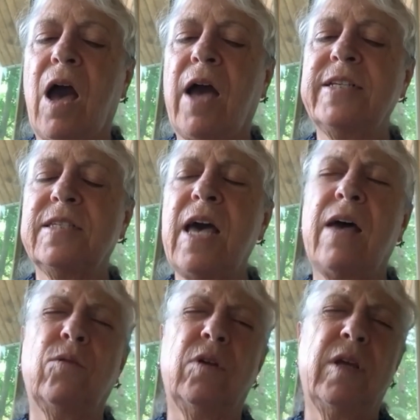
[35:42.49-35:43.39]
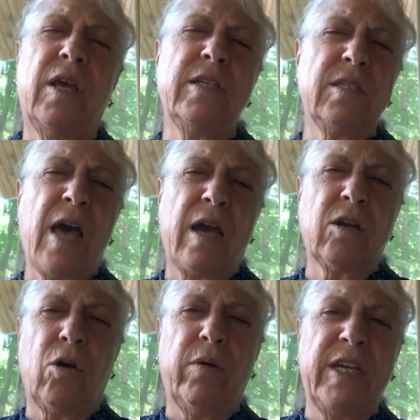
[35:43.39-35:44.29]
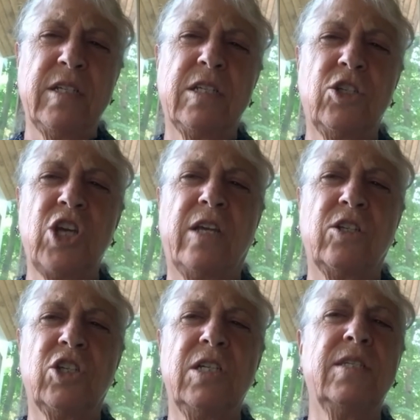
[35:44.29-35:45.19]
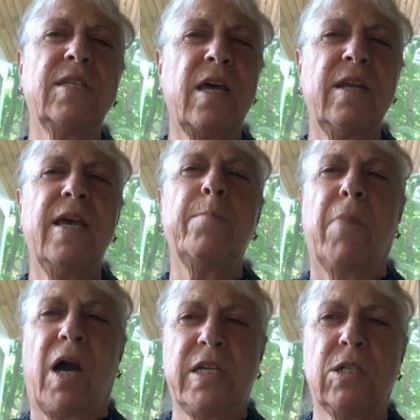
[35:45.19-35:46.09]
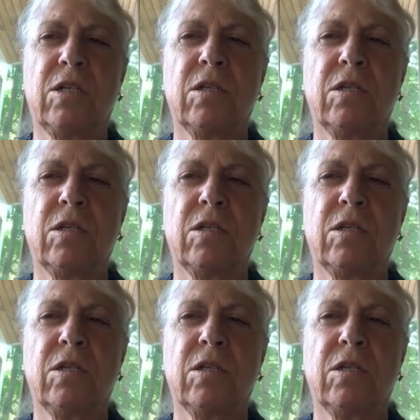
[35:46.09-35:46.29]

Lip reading: I said, is that going to change? He said, it might.